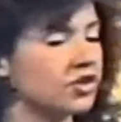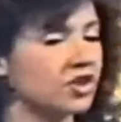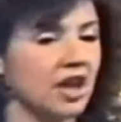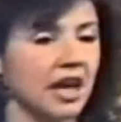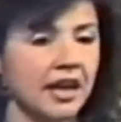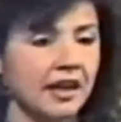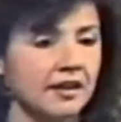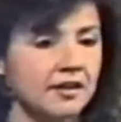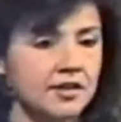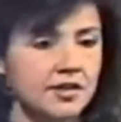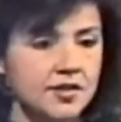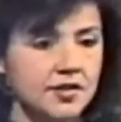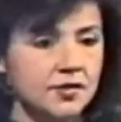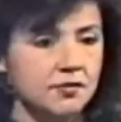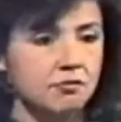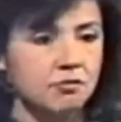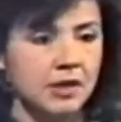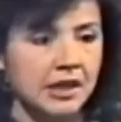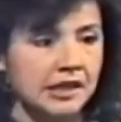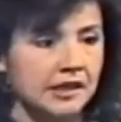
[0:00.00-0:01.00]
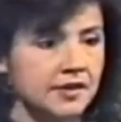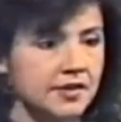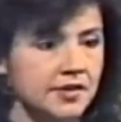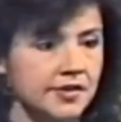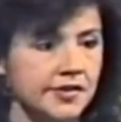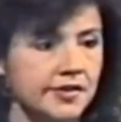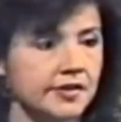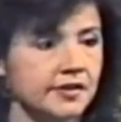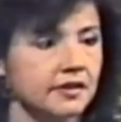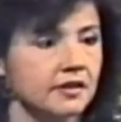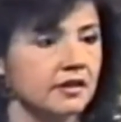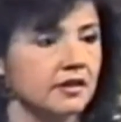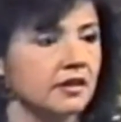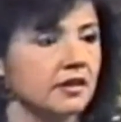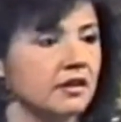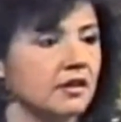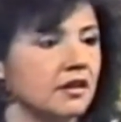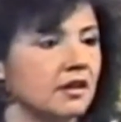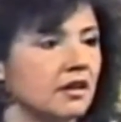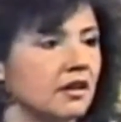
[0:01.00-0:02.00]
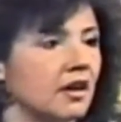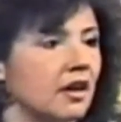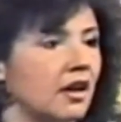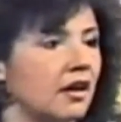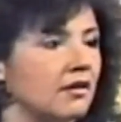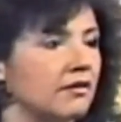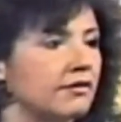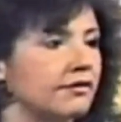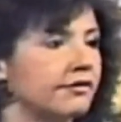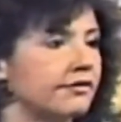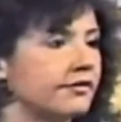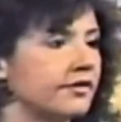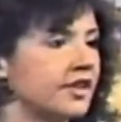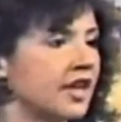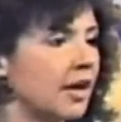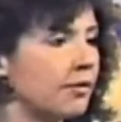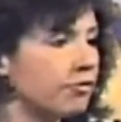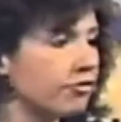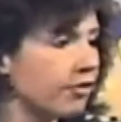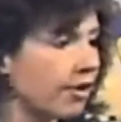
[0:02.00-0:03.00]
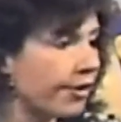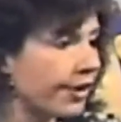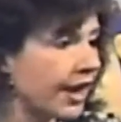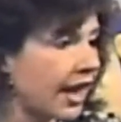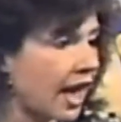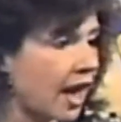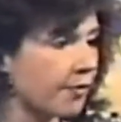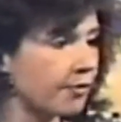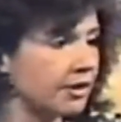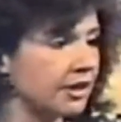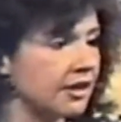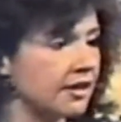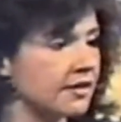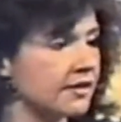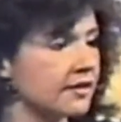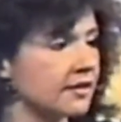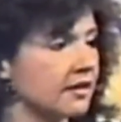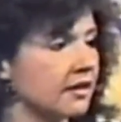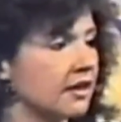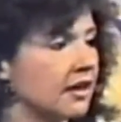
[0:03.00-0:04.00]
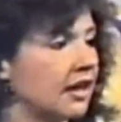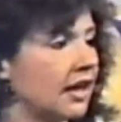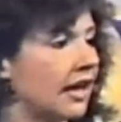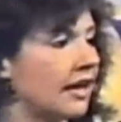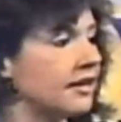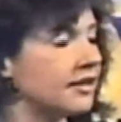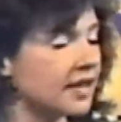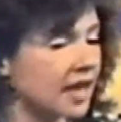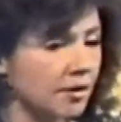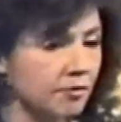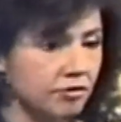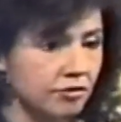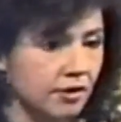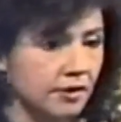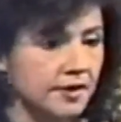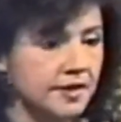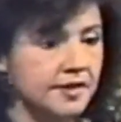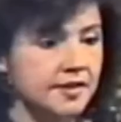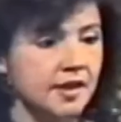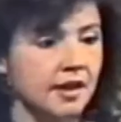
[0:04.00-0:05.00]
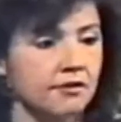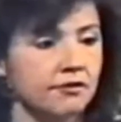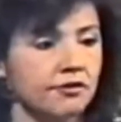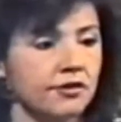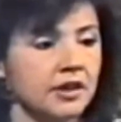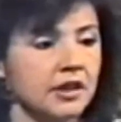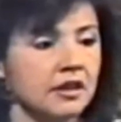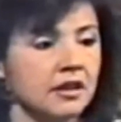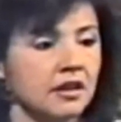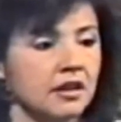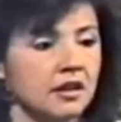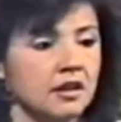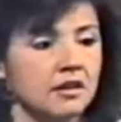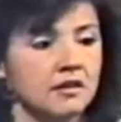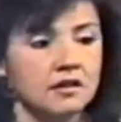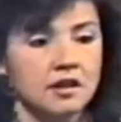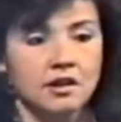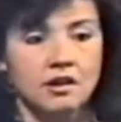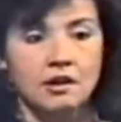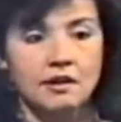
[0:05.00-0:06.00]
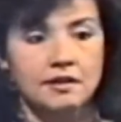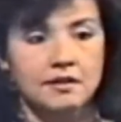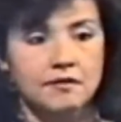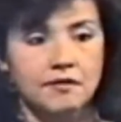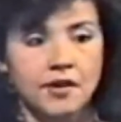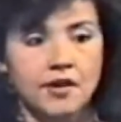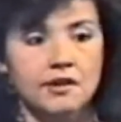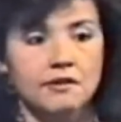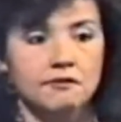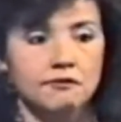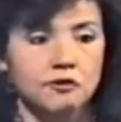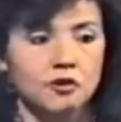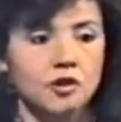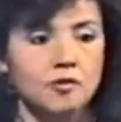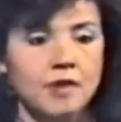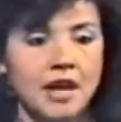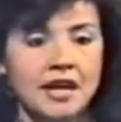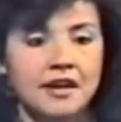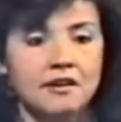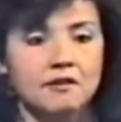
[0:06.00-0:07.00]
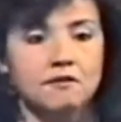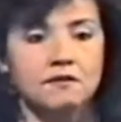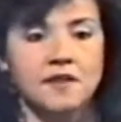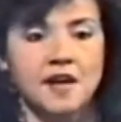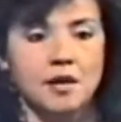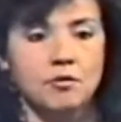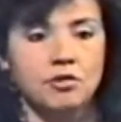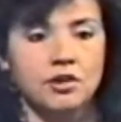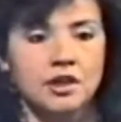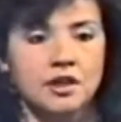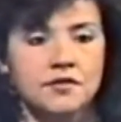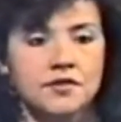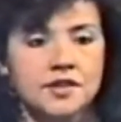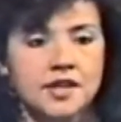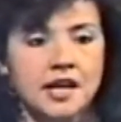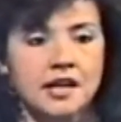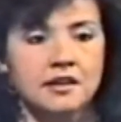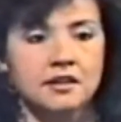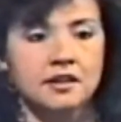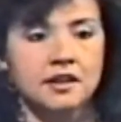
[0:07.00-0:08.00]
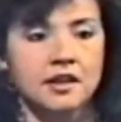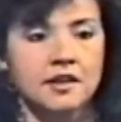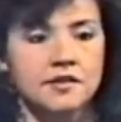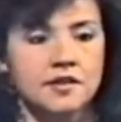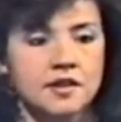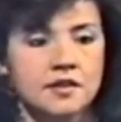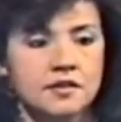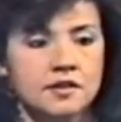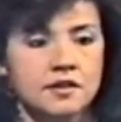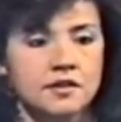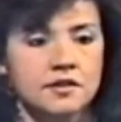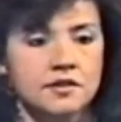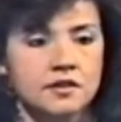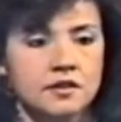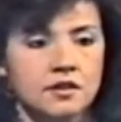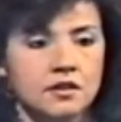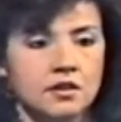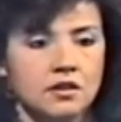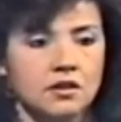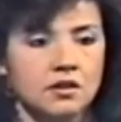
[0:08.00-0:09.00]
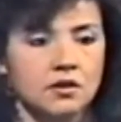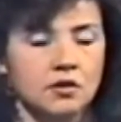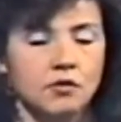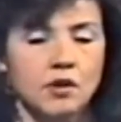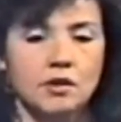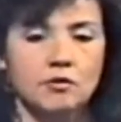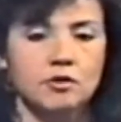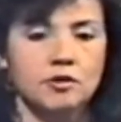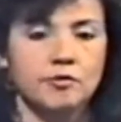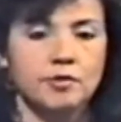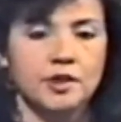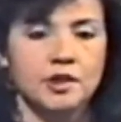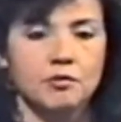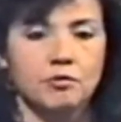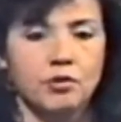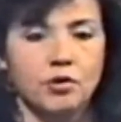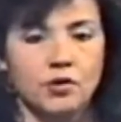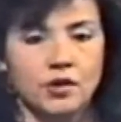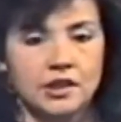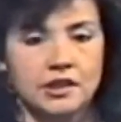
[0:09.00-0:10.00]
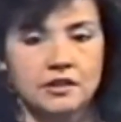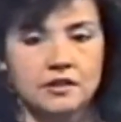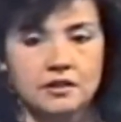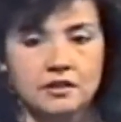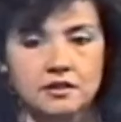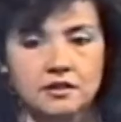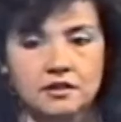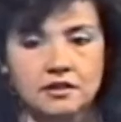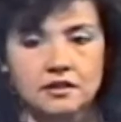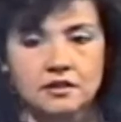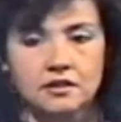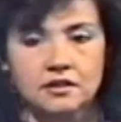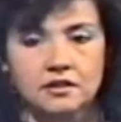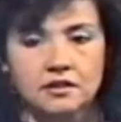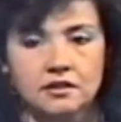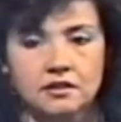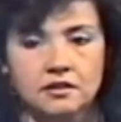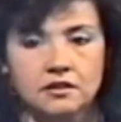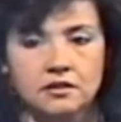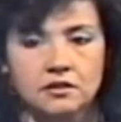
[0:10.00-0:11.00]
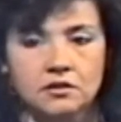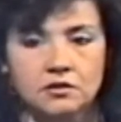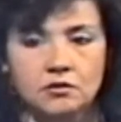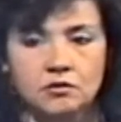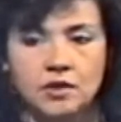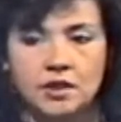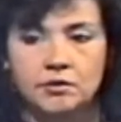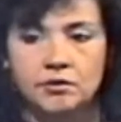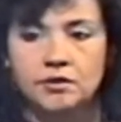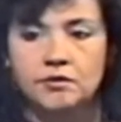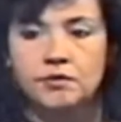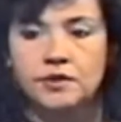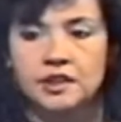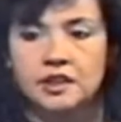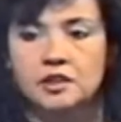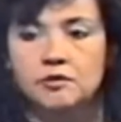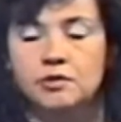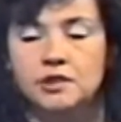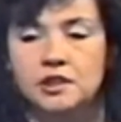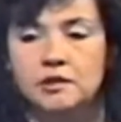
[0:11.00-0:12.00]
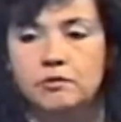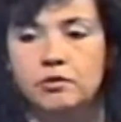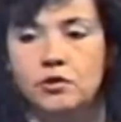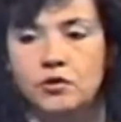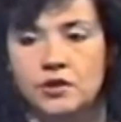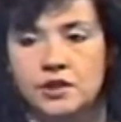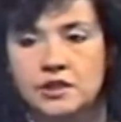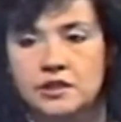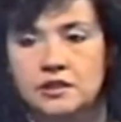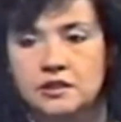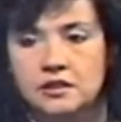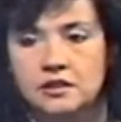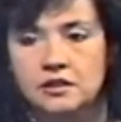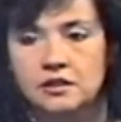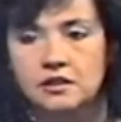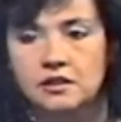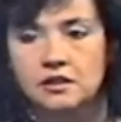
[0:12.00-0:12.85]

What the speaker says: chance mix of temporary happiness and temporary suffering that are the very format and fabric of cyclic existence, what would be the point? What would really be the point?